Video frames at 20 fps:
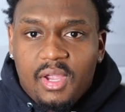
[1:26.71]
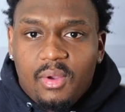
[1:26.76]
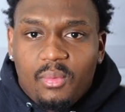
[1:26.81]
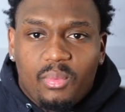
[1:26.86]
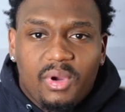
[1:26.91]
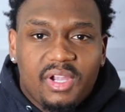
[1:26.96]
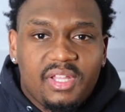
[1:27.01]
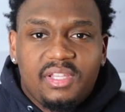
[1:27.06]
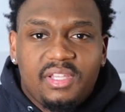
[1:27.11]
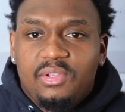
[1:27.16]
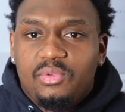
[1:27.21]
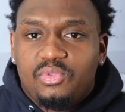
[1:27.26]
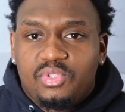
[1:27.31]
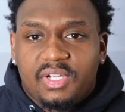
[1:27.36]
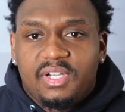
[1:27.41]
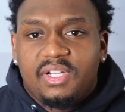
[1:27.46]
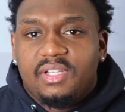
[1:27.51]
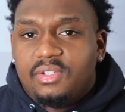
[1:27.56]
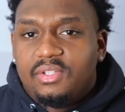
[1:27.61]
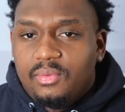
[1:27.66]
whether you
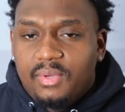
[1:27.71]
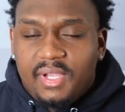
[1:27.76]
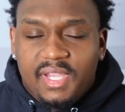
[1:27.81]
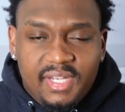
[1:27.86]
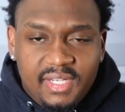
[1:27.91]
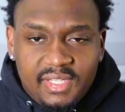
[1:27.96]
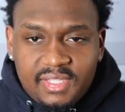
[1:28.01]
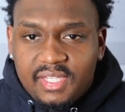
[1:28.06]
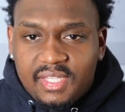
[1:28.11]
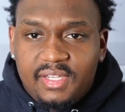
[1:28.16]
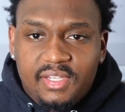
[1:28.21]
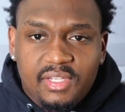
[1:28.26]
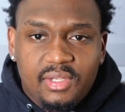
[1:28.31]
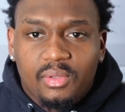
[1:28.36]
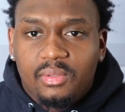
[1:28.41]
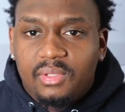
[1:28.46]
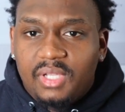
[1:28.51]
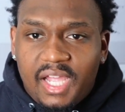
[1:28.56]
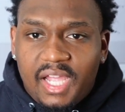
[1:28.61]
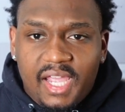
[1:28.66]
trying to do anything in
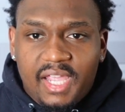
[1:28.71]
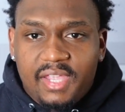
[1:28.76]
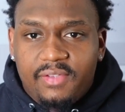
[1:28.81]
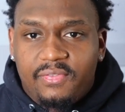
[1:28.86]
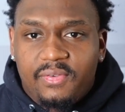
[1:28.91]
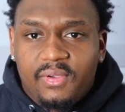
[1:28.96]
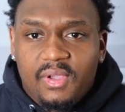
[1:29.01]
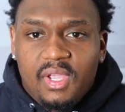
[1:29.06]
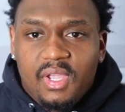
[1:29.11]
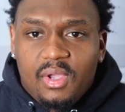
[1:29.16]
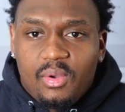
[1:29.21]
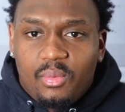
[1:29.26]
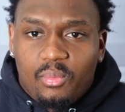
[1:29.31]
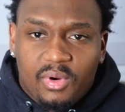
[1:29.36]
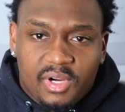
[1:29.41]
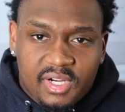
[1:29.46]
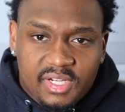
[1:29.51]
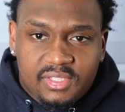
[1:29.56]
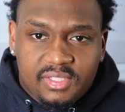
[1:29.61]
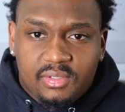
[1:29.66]
your life
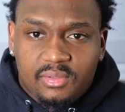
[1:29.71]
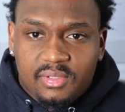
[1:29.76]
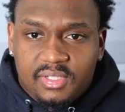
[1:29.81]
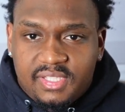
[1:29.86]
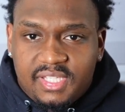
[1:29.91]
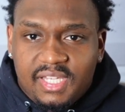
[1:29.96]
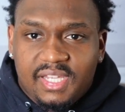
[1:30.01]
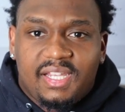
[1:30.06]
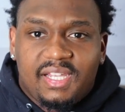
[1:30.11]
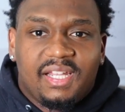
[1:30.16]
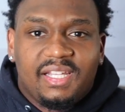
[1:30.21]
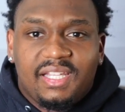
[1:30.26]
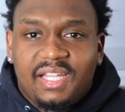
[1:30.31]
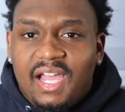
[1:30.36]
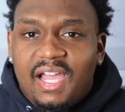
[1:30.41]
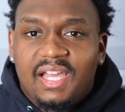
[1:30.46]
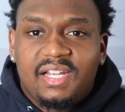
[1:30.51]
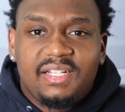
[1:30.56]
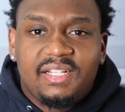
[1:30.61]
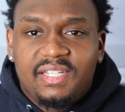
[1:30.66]
where it's going to take a
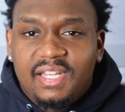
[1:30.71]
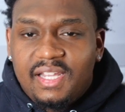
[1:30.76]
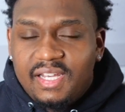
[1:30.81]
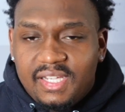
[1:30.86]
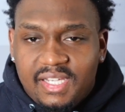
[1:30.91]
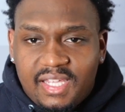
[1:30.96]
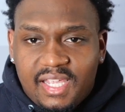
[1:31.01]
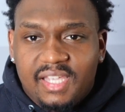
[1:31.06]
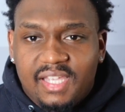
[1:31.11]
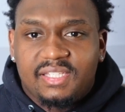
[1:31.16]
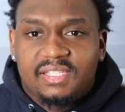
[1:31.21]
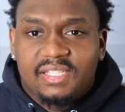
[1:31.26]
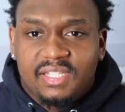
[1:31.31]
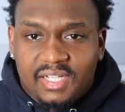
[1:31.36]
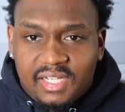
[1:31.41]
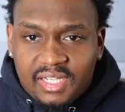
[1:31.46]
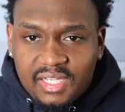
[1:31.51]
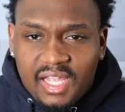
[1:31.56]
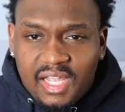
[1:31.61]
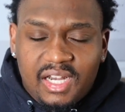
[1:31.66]
lot of
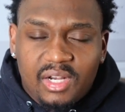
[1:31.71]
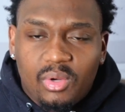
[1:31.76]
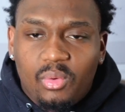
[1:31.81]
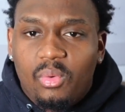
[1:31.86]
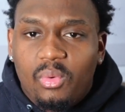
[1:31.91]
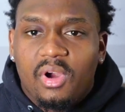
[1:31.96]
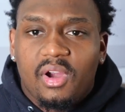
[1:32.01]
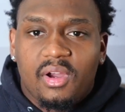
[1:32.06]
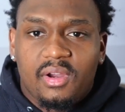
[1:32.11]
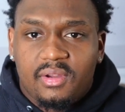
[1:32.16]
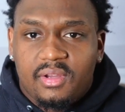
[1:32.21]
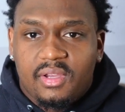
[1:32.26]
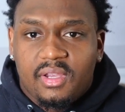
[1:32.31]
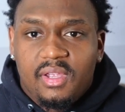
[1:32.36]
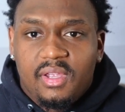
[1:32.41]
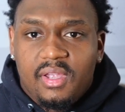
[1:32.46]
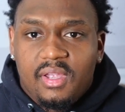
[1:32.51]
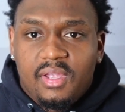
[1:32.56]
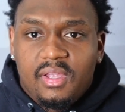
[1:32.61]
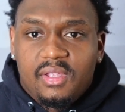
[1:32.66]
dedication, a lot of work
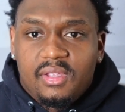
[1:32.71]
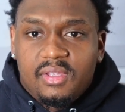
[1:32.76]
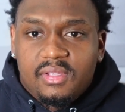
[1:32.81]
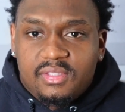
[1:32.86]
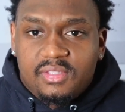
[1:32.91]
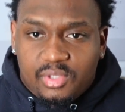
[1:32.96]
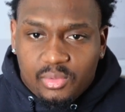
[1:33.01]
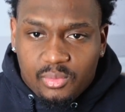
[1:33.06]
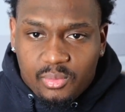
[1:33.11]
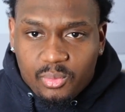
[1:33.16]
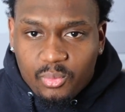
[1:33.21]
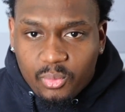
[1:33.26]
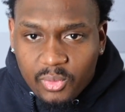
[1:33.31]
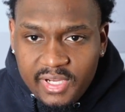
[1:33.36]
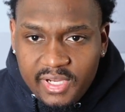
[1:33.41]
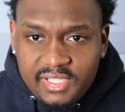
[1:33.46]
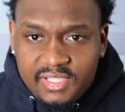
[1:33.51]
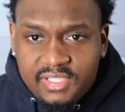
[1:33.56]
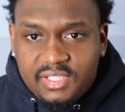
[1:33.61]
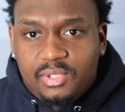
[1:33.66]
to
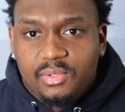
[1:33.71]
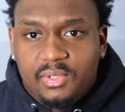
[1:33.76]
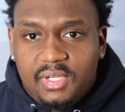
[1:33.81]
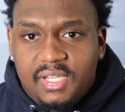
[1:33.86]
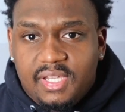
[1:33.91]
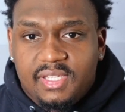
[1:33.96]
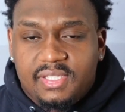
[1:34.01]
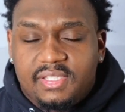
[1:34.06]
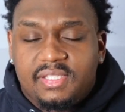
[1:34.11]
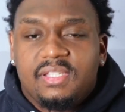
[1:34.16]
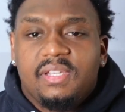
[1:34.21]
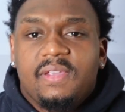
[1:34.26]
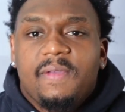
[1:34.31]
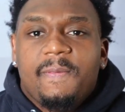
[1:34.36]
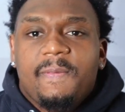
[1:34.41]
reach to this,